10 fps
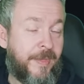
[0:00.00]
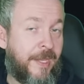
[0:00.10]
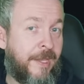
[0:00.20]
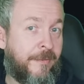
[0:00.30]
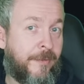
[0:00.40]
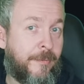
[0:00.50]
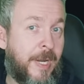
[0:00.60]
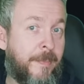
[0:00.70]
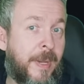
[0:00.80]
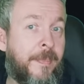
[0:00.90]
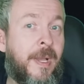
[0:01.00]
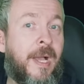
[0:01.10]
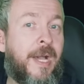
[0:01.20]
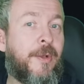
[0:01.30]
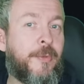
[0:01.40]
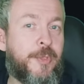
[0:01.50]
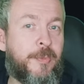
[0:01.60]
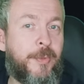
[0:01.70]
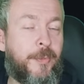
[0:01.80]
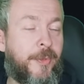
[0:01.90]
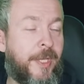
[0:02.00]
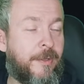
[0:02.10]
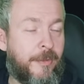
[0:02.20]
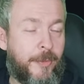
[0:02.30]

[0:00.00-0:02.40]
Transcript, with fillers: And for wrap up, I also want to thank